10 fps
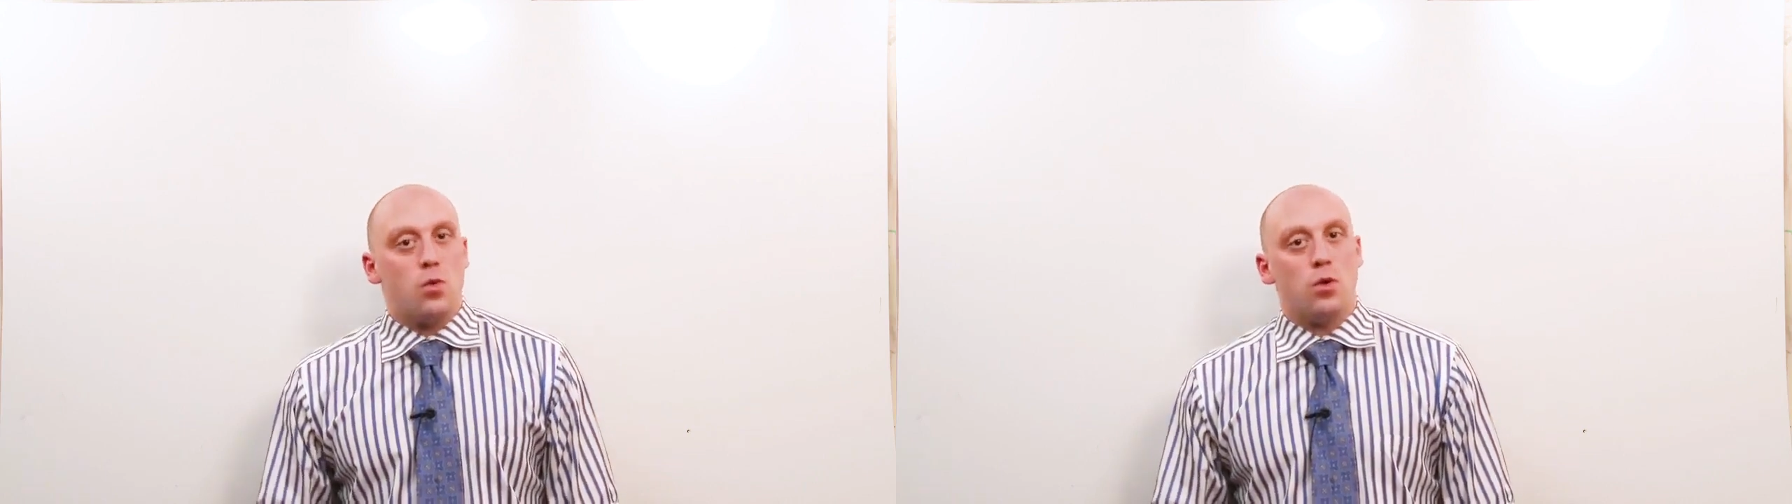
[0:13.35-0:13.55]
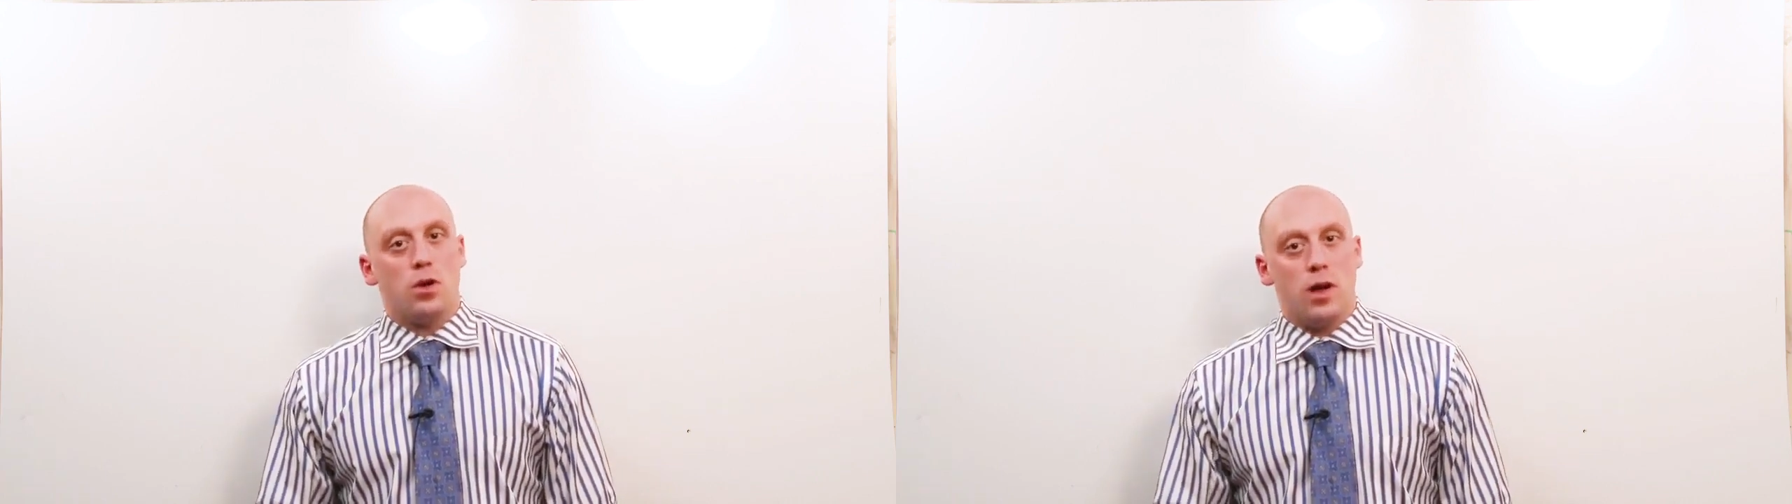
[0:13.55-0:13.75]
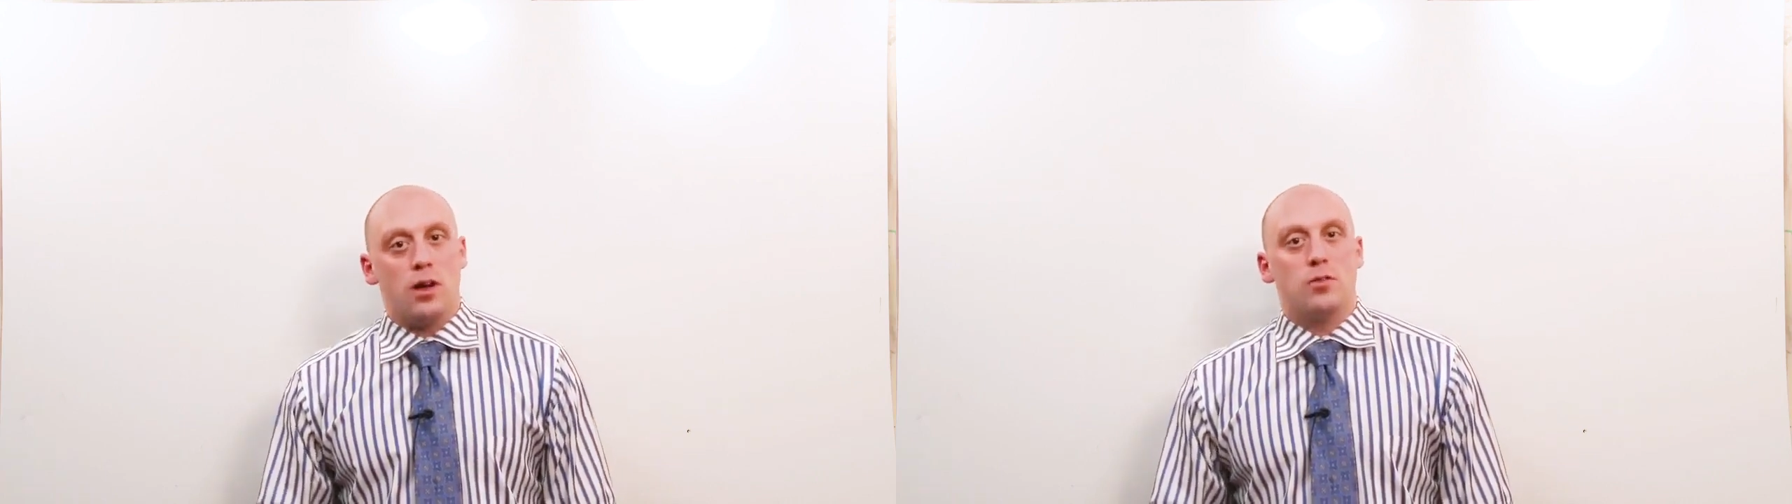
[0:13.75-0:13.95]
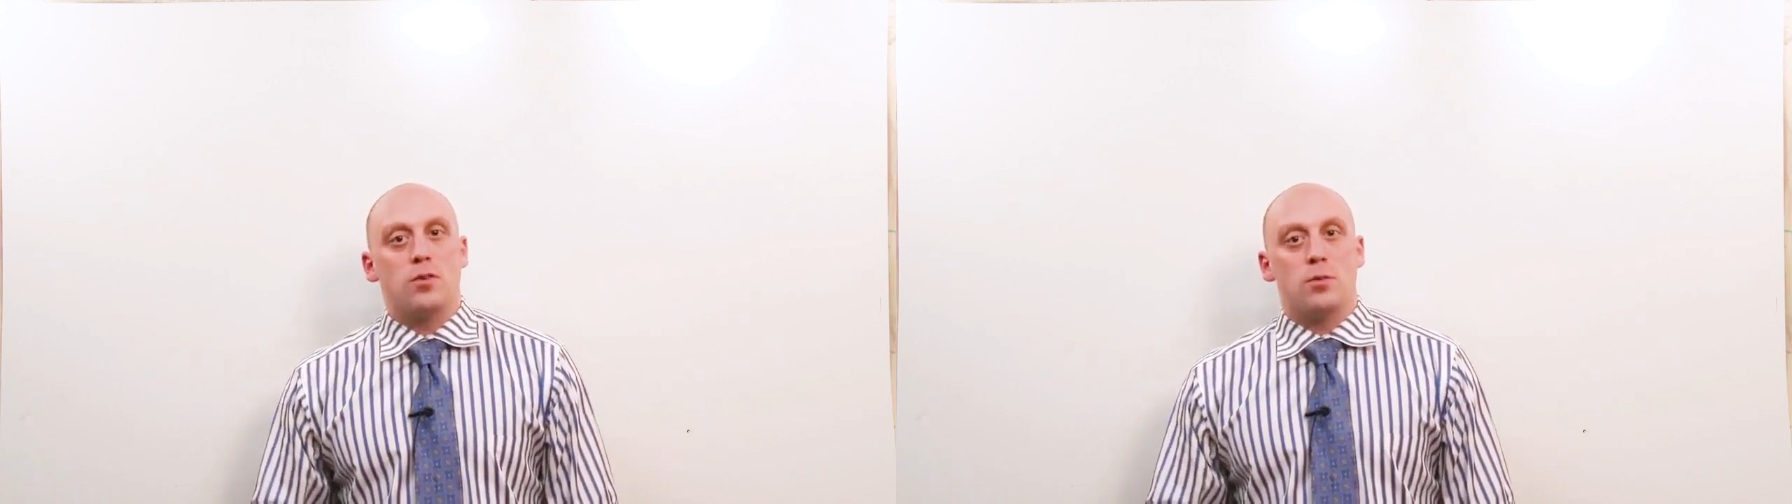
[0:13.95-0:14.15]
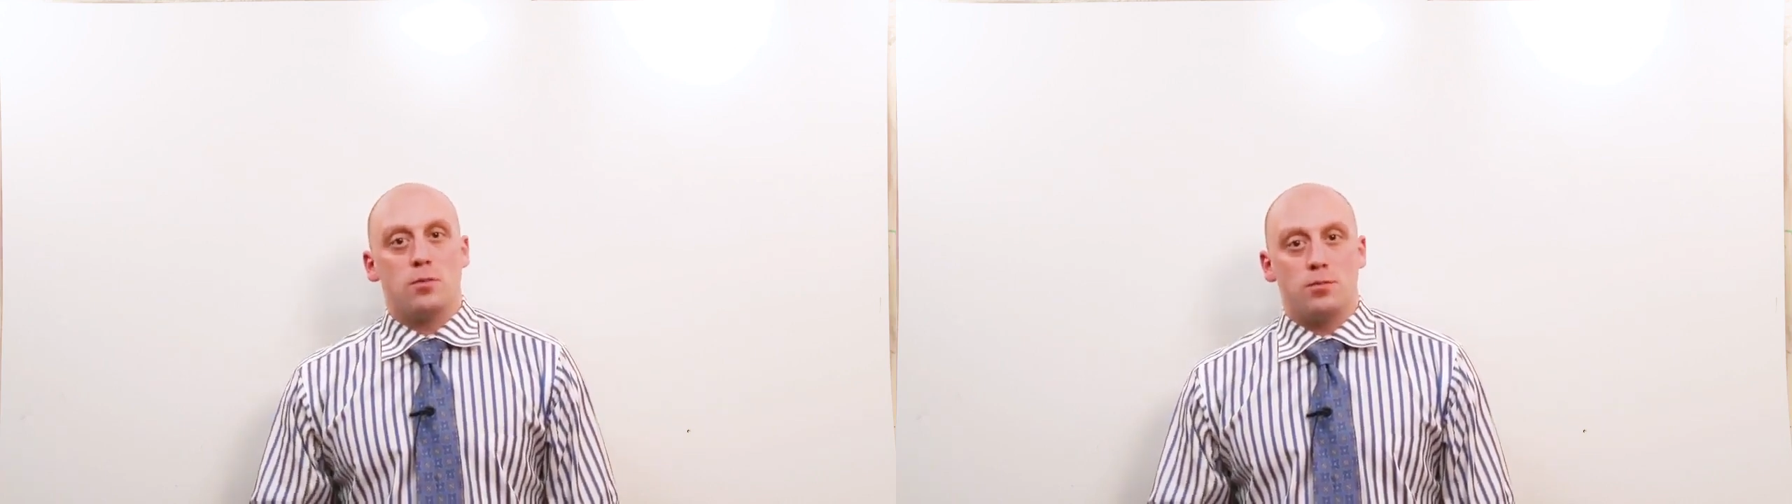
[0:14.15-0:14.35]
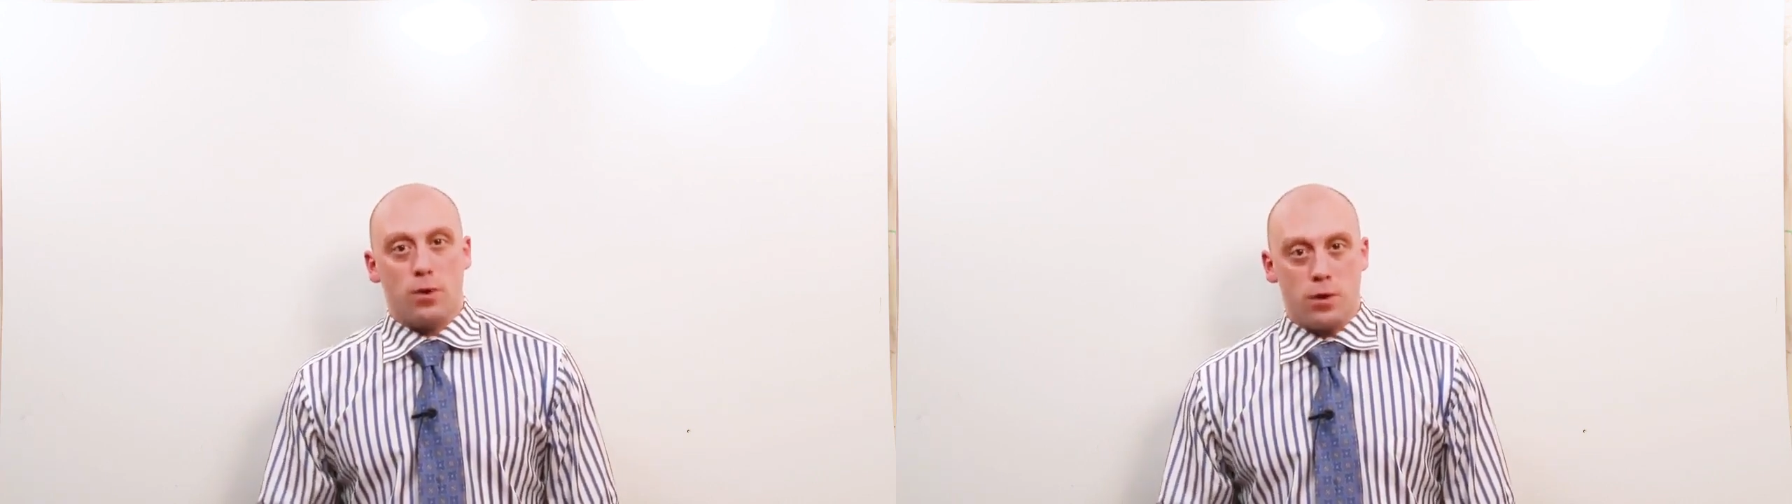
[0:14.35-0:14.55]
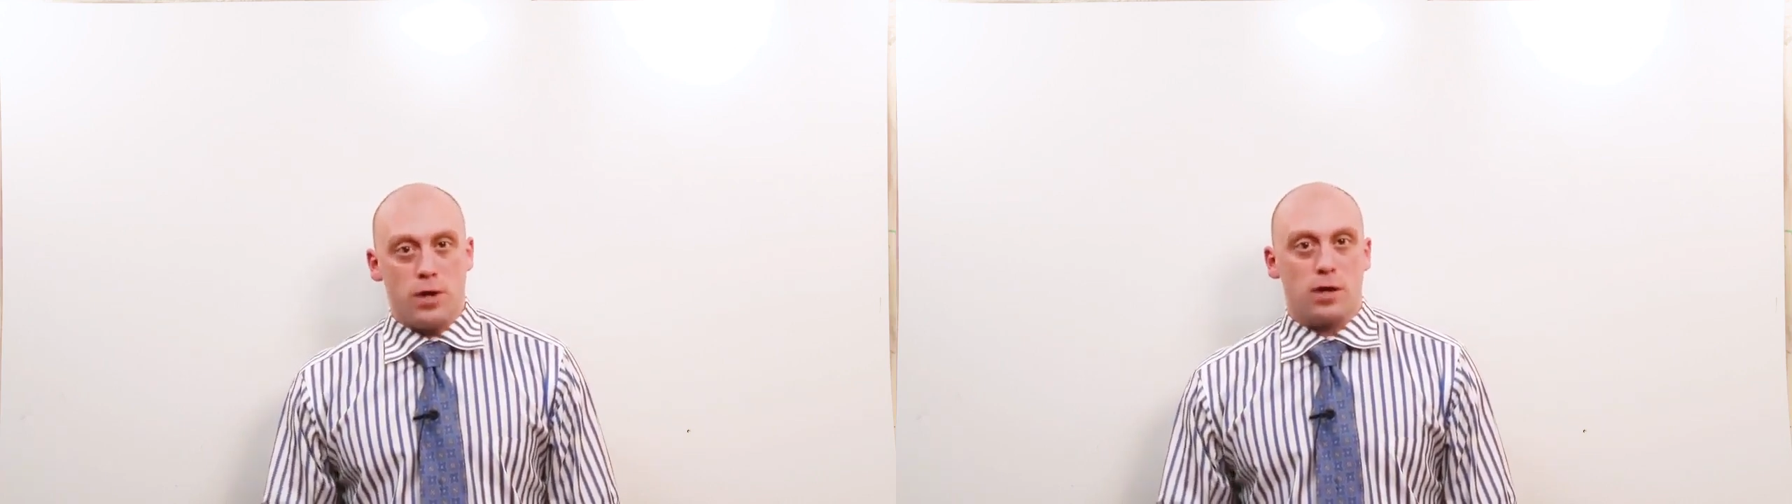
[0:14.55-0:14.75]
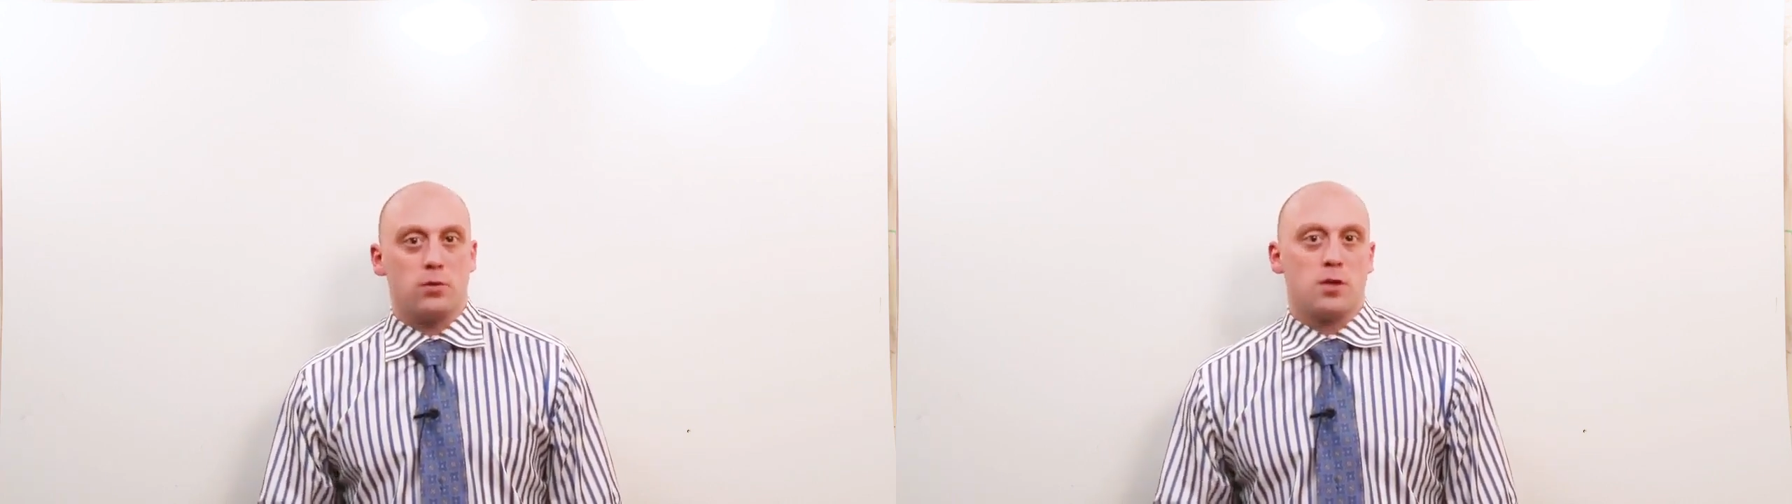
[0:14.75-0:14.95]
will have
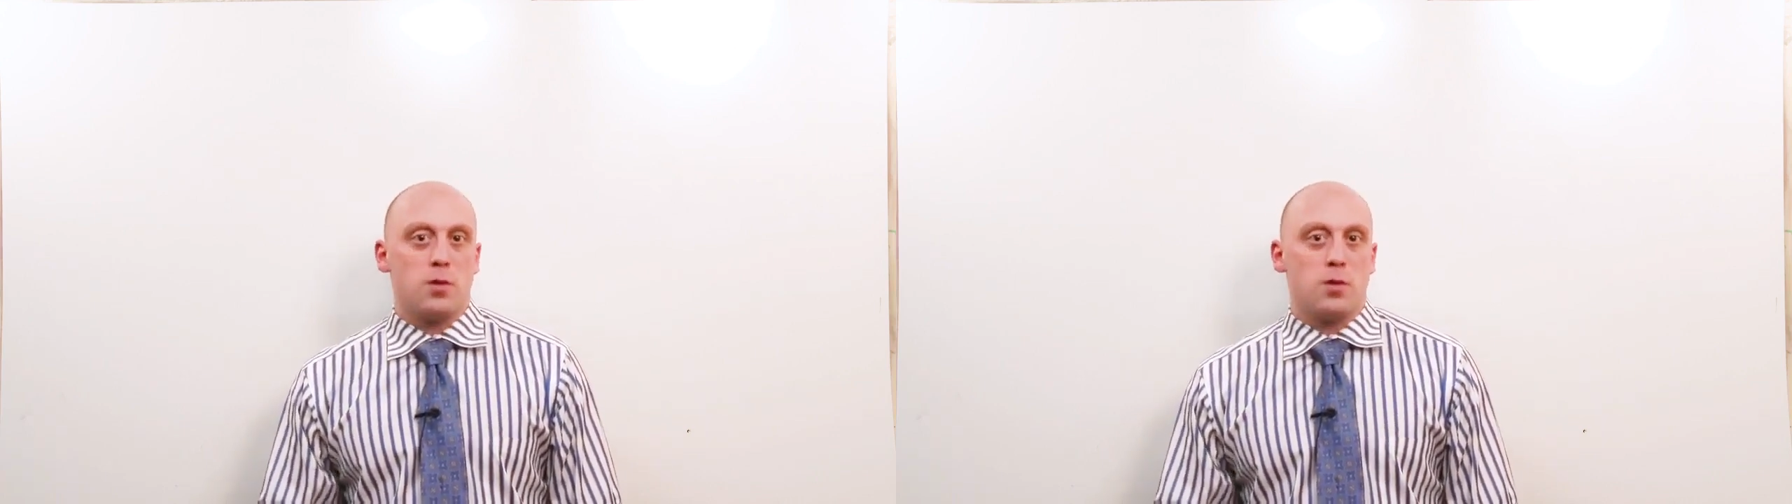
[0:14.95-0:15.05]
burning when